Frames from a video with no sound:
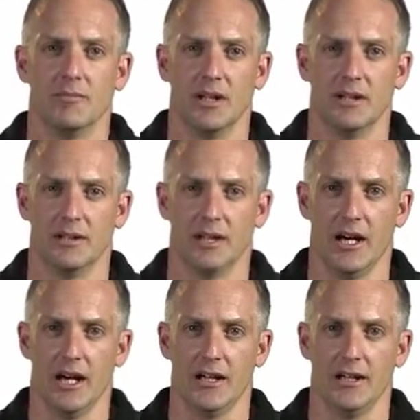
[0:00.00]

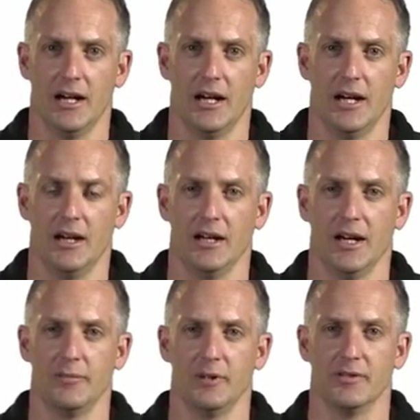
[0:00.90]
They
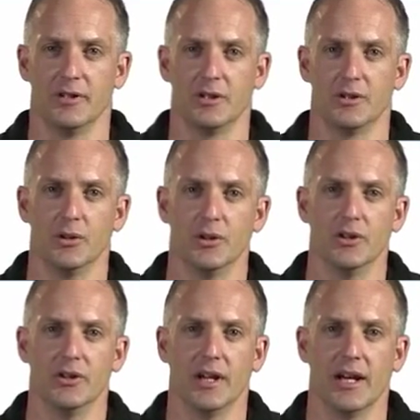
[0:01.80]
have been very
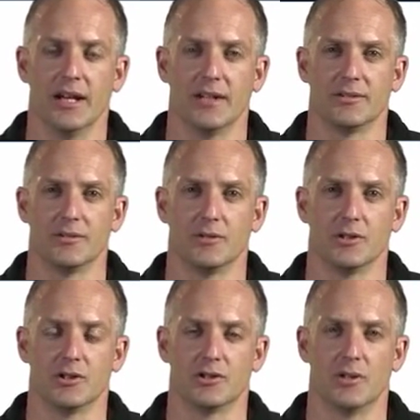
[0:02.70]
good at
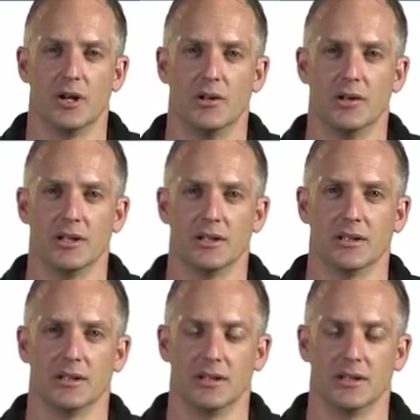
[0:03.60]
controlling